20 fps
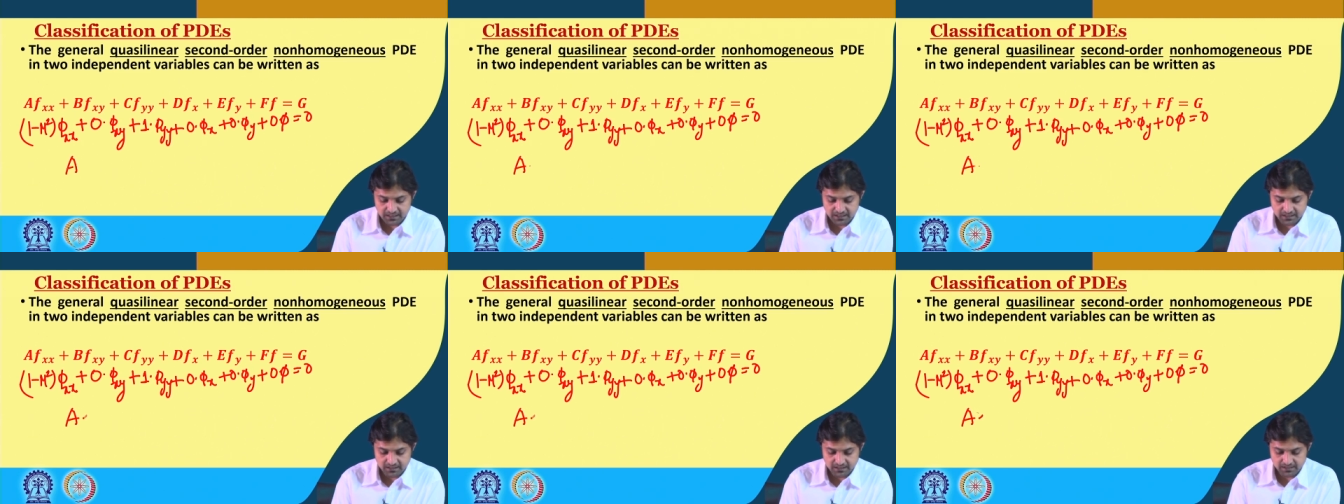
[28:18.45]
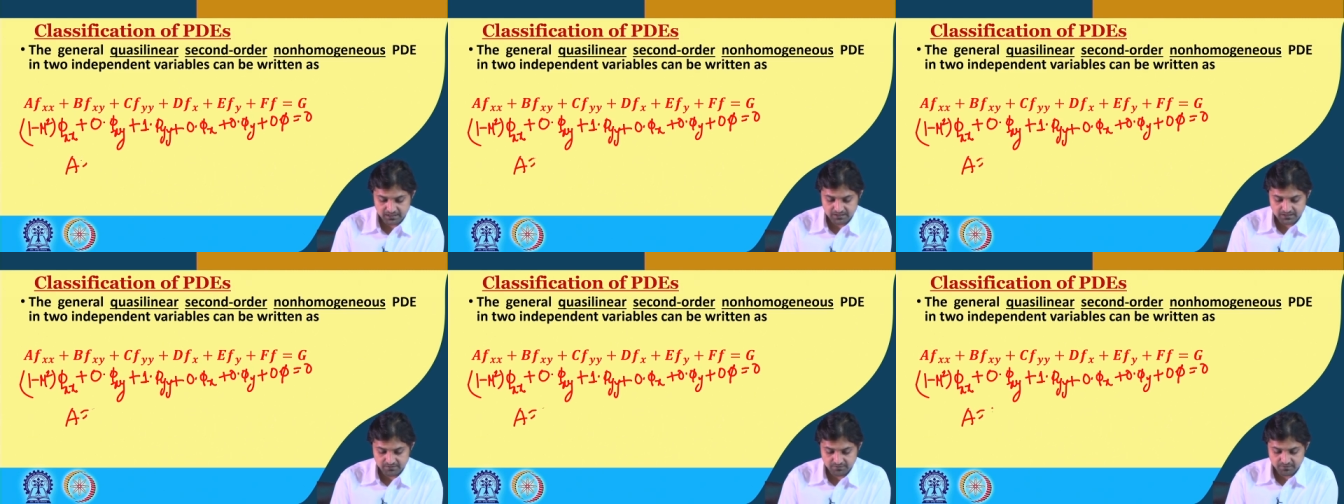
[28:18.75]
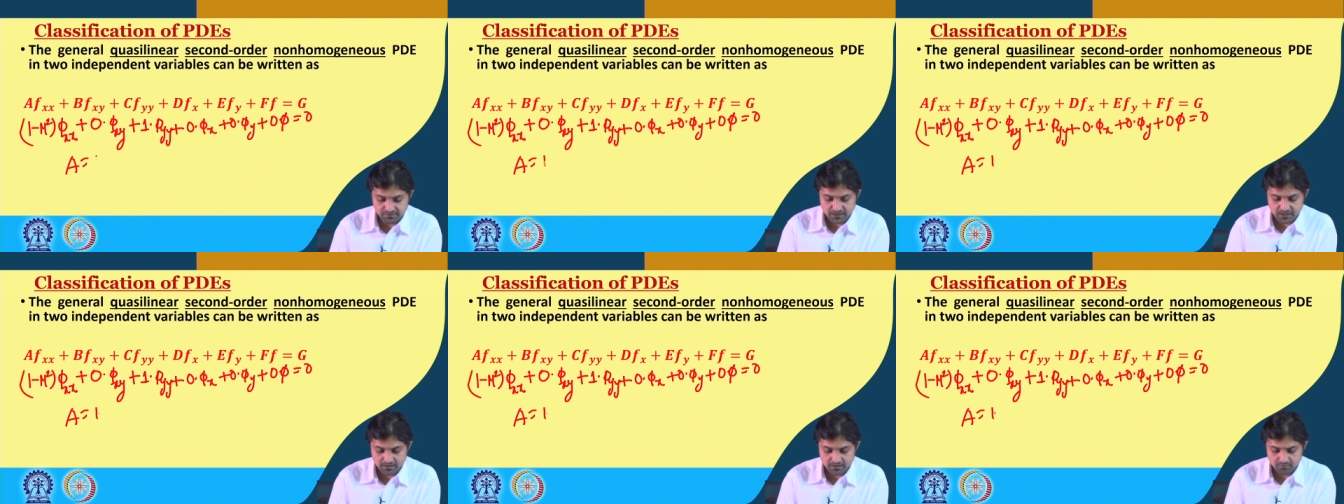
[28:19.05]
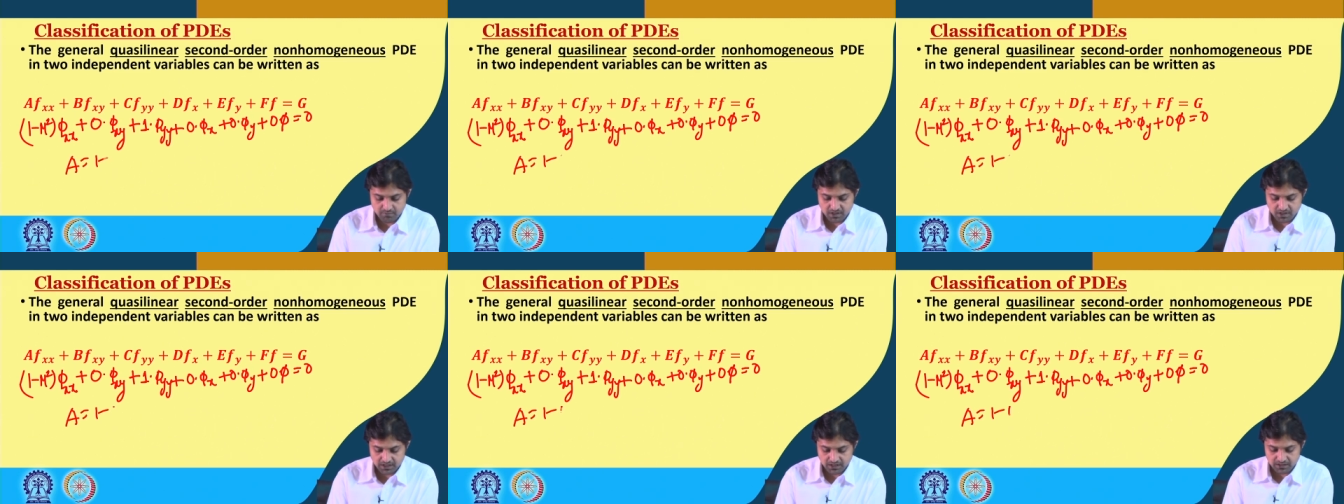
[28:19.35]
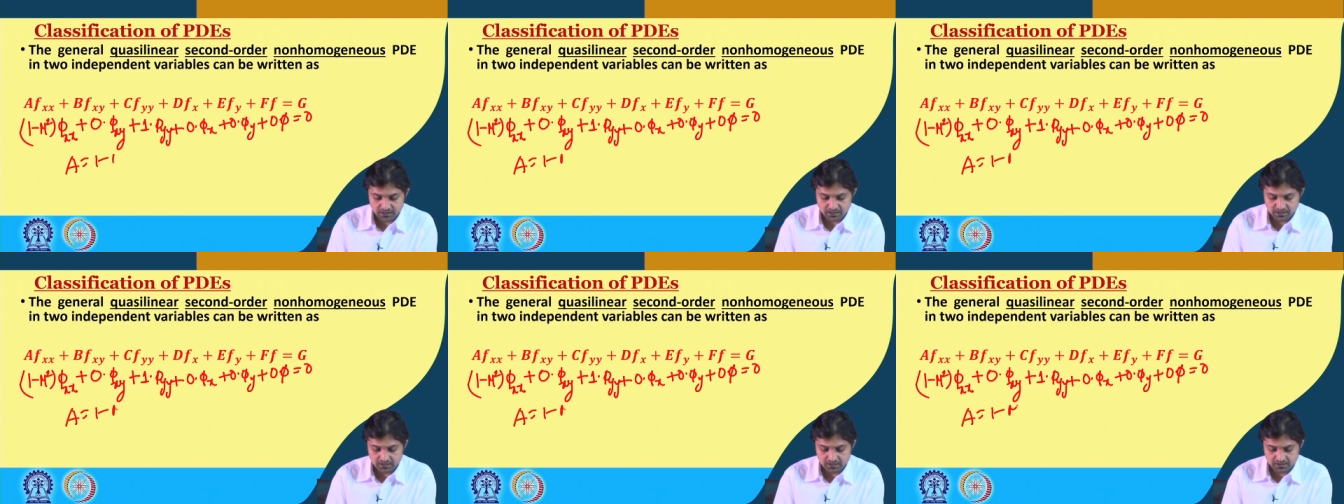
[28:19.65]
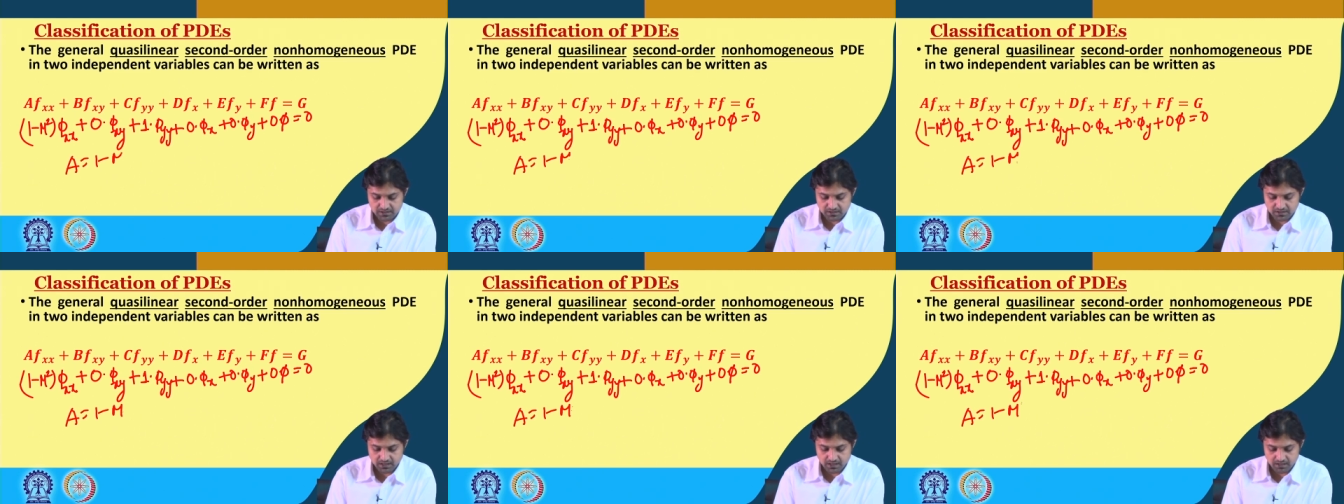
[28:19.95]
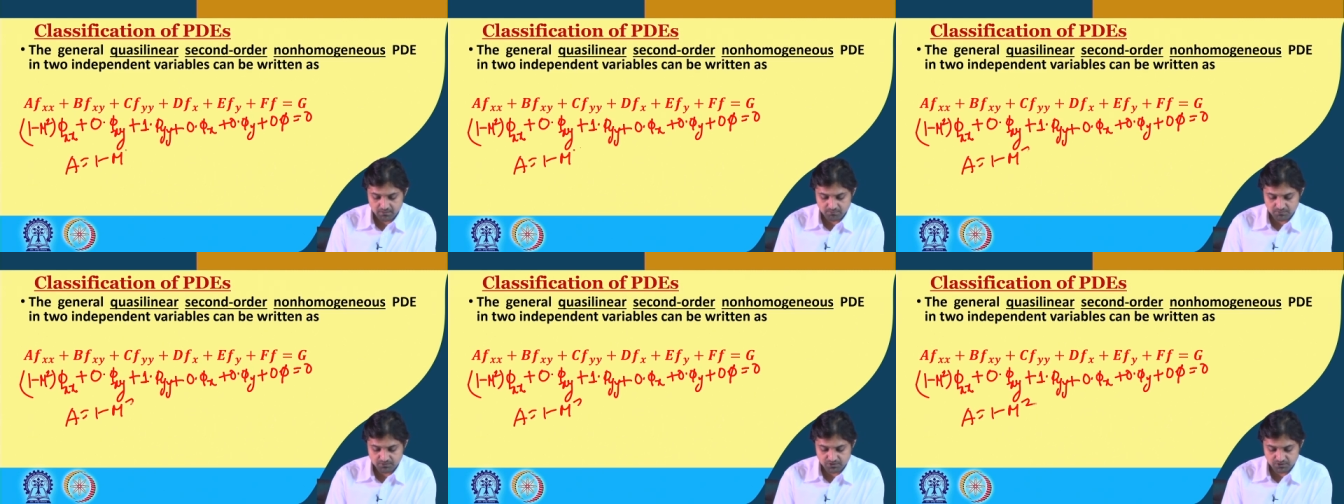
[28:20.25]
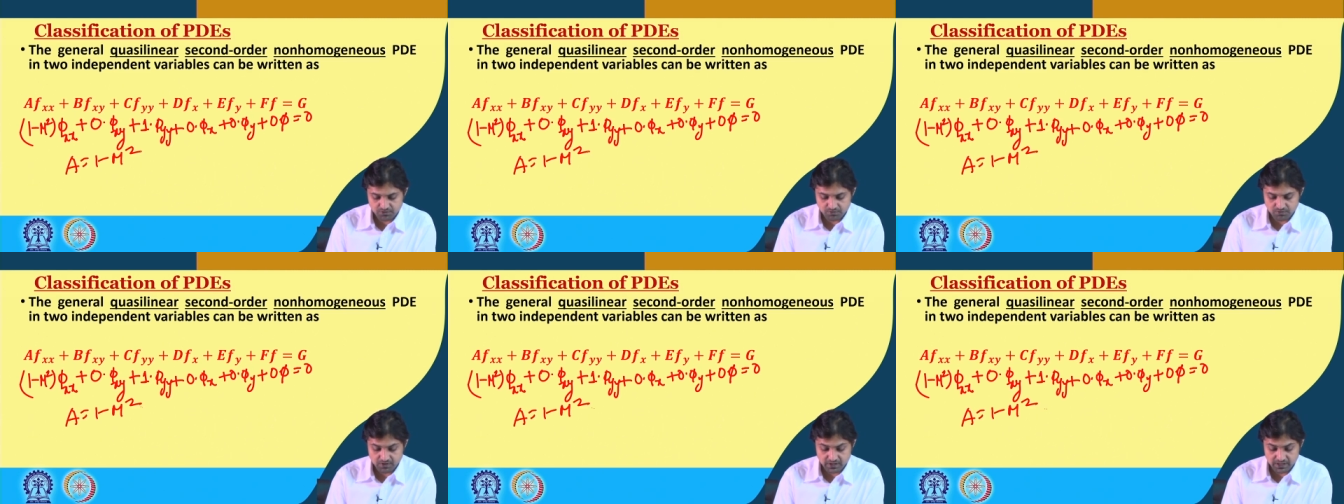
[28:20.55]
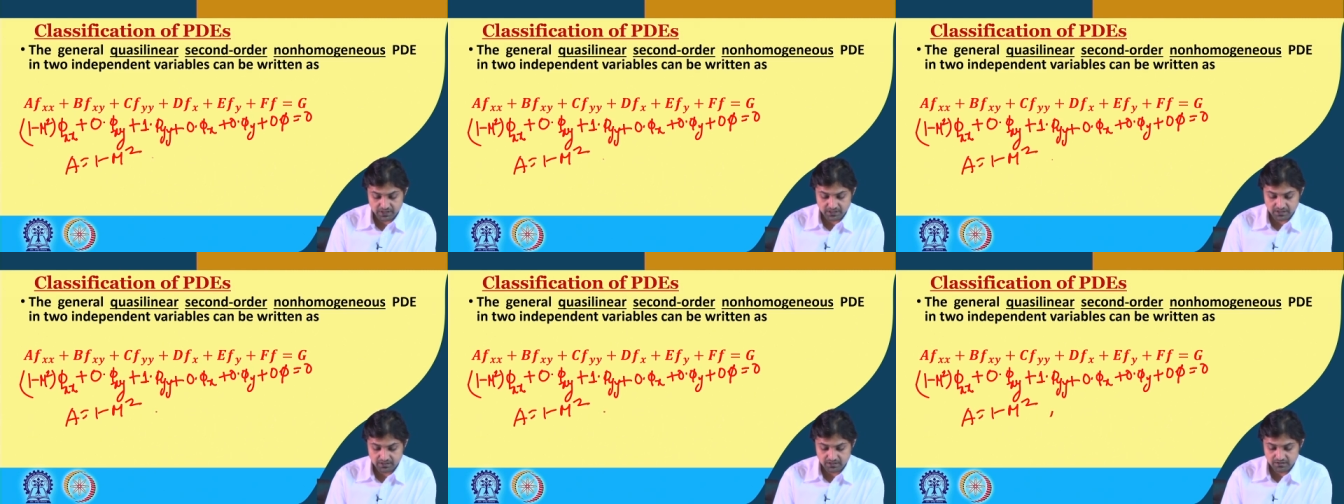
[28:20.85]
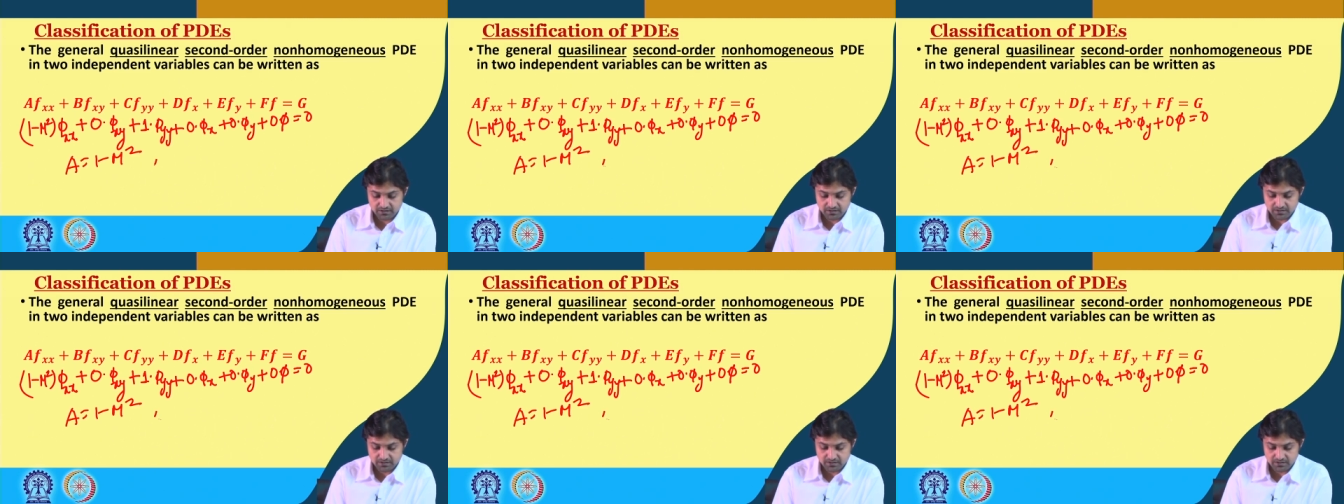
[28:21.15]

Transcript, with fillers: is 1 minus m square